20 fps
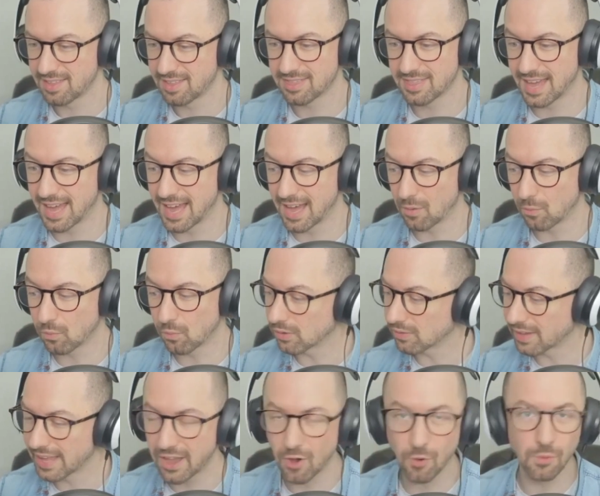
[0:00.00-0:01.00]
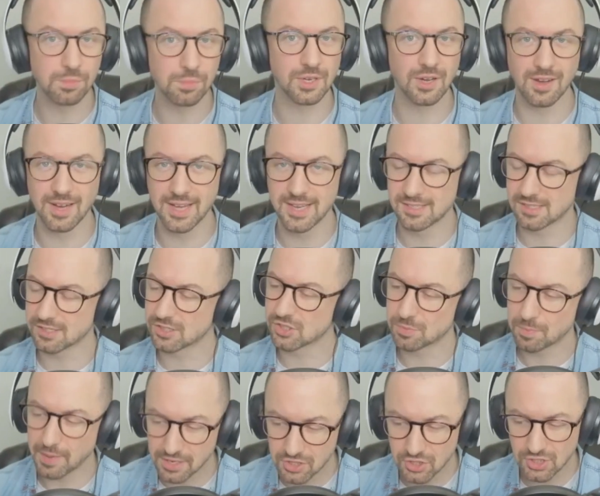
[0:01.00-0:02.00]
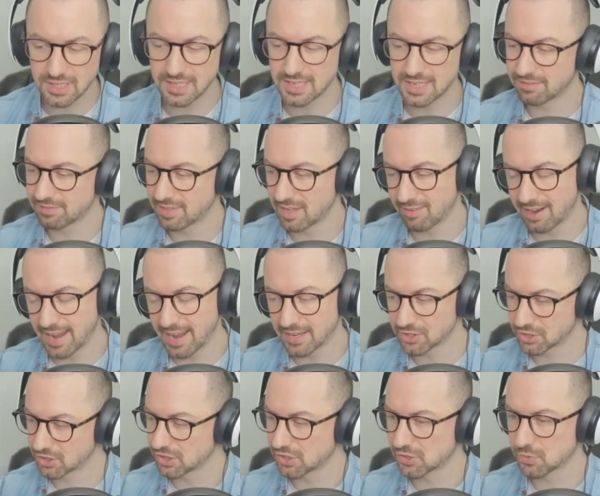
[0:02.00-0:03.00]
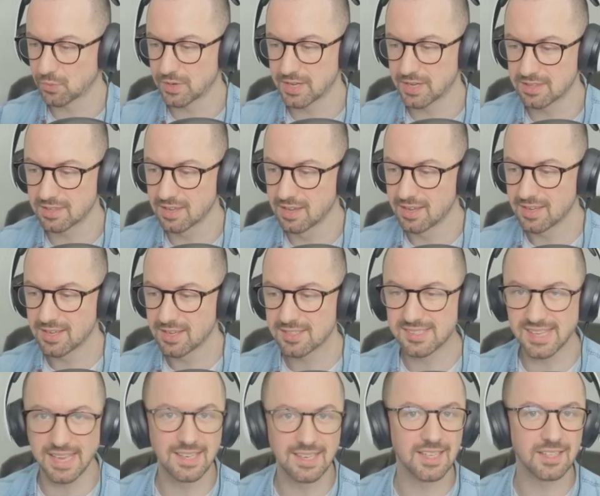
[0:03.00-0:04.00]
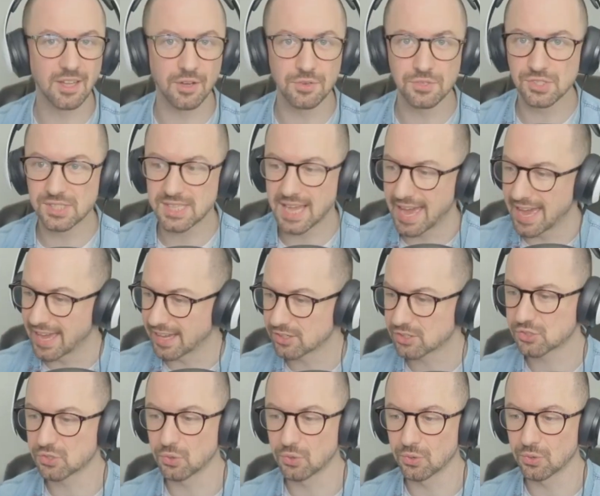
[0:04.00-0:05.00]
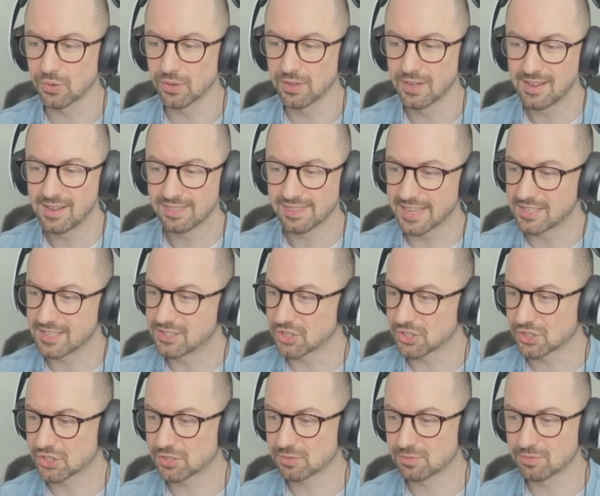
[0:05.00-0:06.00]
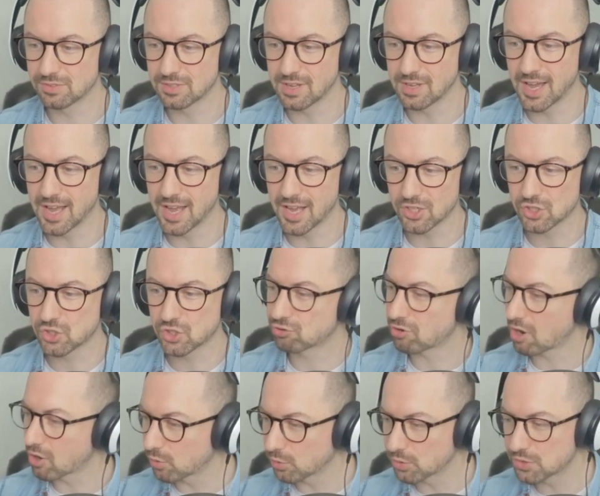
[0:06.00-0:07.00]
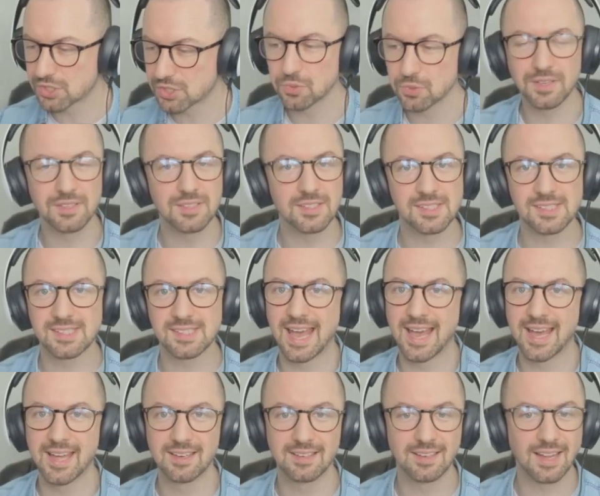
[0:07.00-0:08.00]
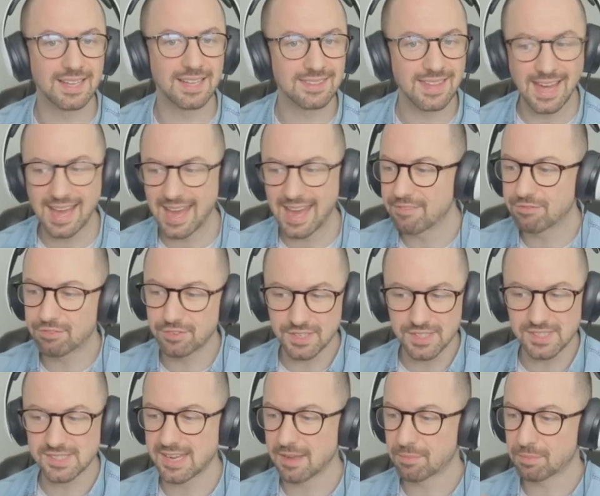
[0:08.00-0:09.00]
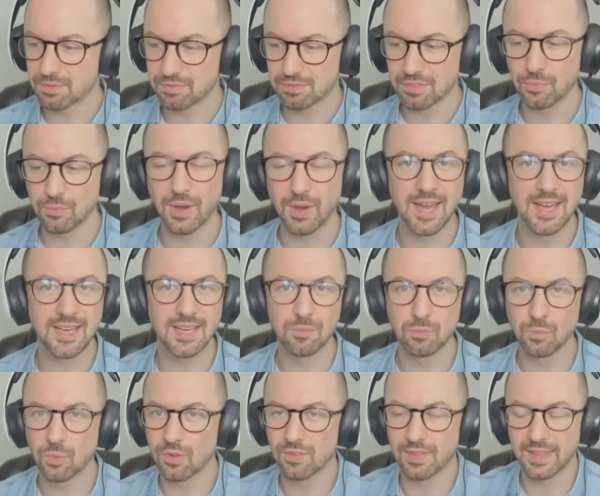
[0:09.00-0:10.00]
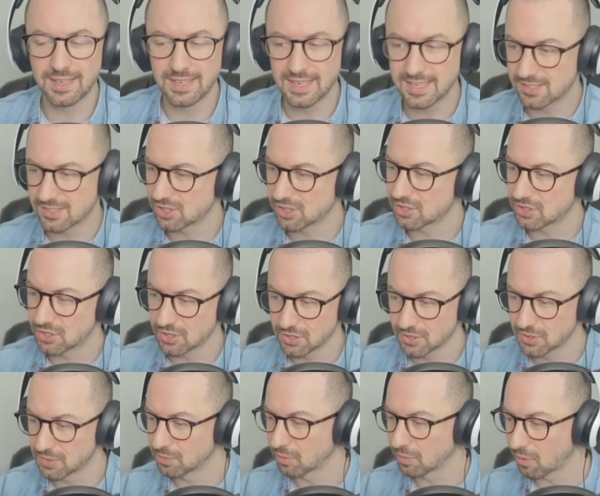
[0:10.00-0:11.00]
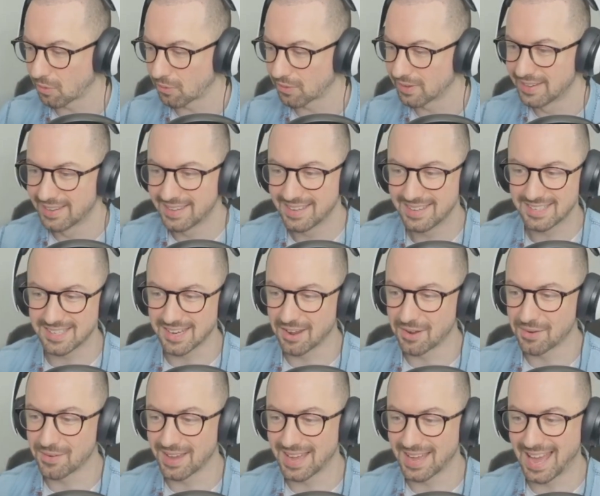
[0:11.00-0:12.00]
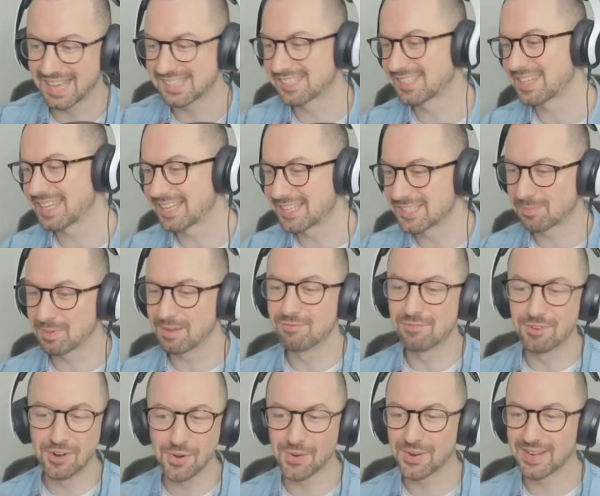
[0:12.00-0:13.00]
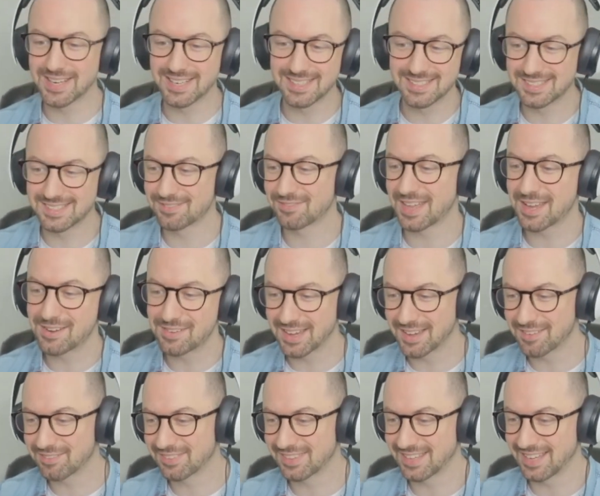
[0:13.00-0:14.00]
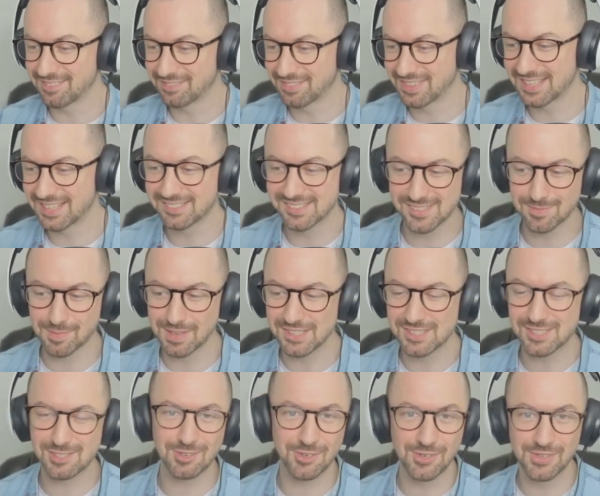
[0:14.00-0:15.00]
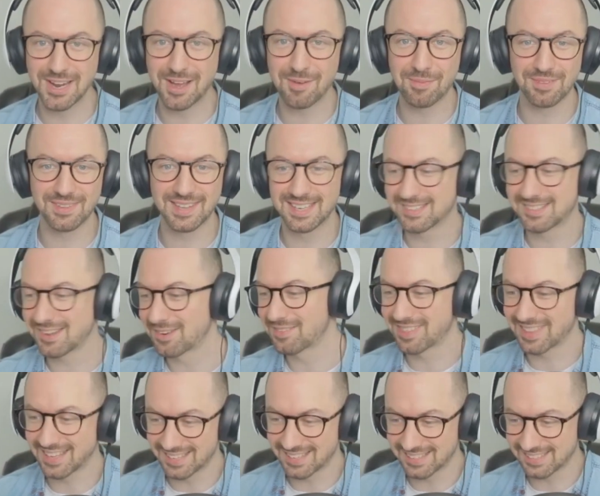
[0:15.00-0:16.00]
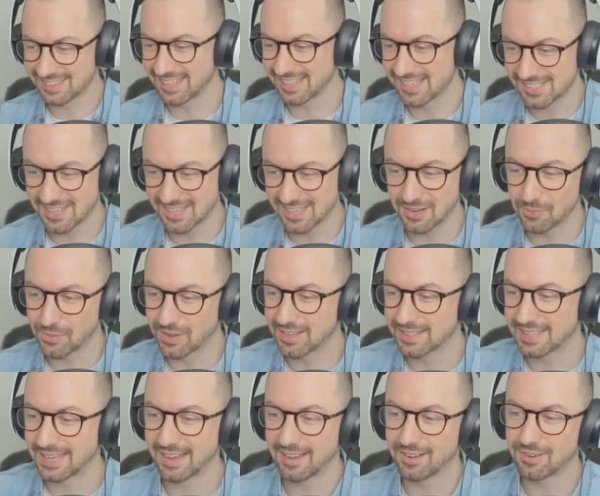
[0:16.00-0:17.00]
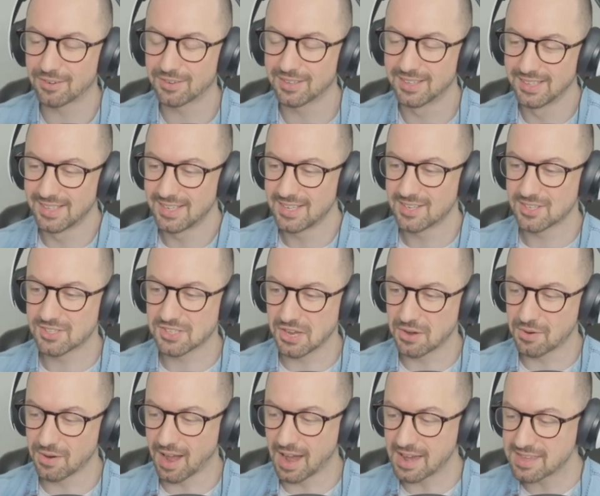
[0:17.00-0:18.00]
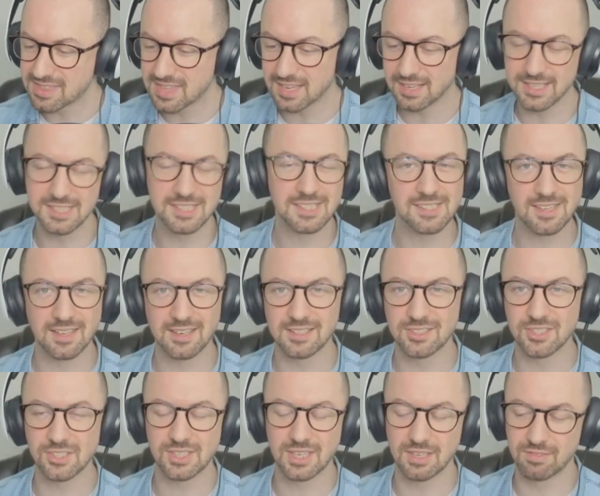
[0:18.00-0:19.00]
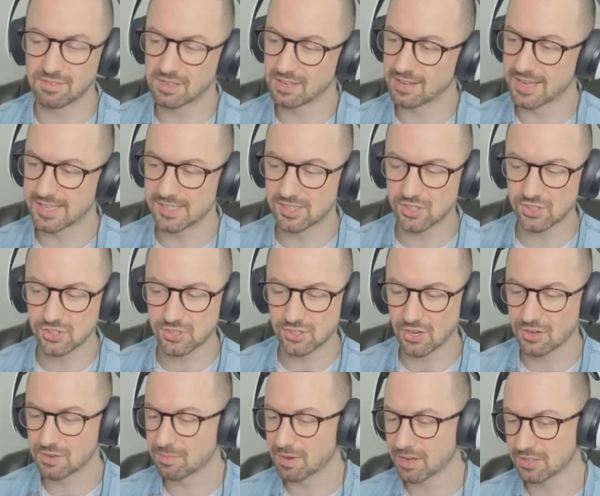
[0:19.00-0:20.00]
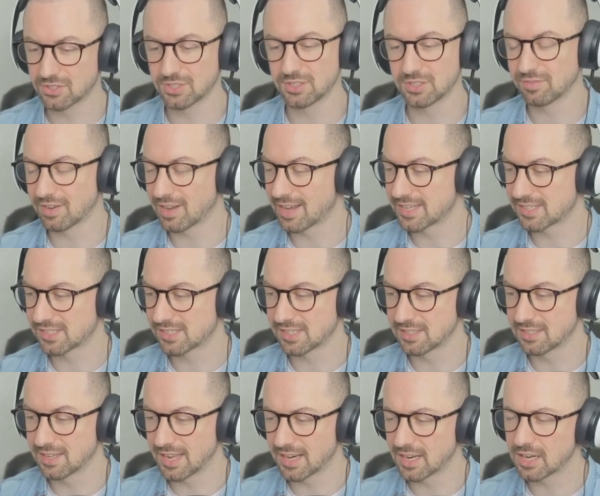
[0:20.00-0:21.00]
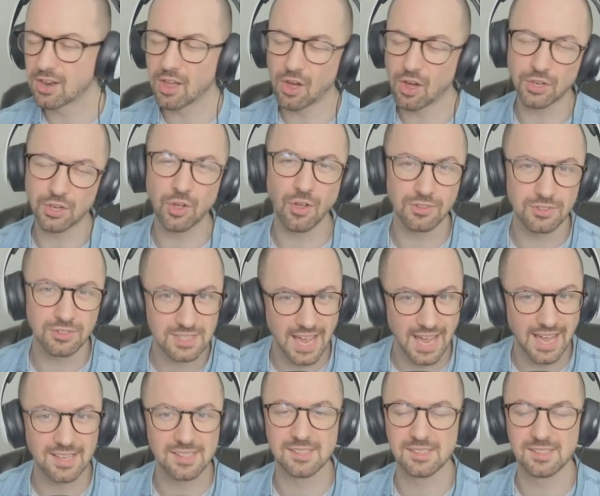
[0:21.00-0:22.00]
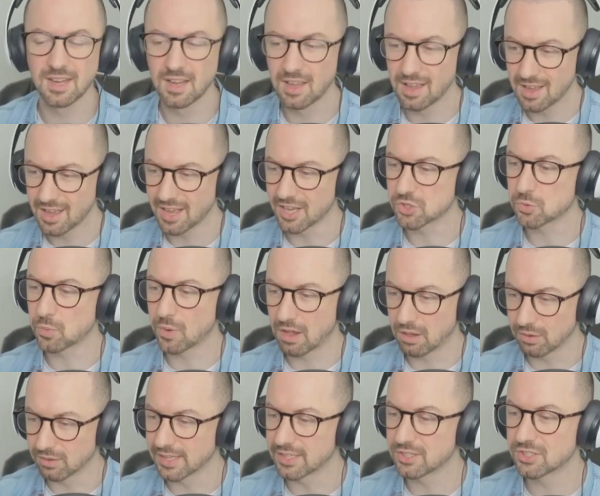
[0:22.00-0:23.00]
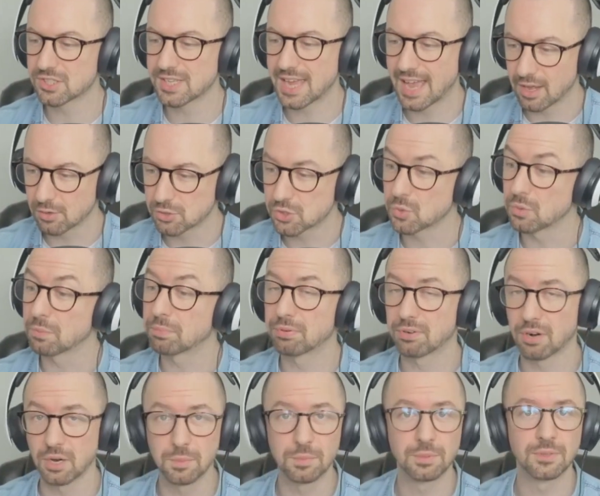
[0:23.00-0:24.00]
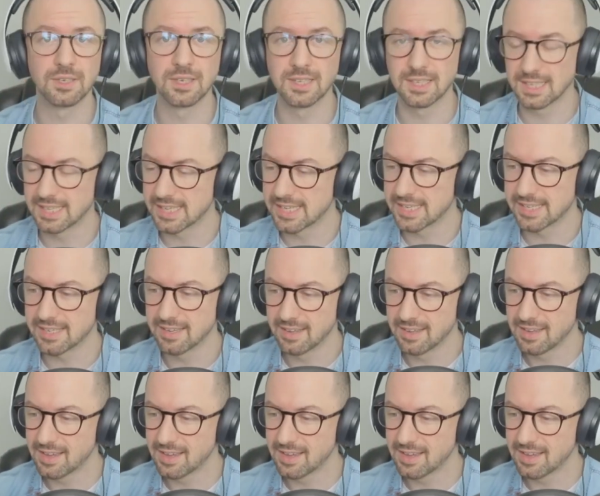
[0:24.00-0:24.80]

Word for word: that will help guys, especially if they're anxious with sending those texts or they just uh, struggle to understand like that every step of the way and what they need to do or you know has things been ruined have they have, have things been screwed up and they don't think it's going to work out so i think this is going to just give guys so much advice and, and a lot of context as well in just how to appropriately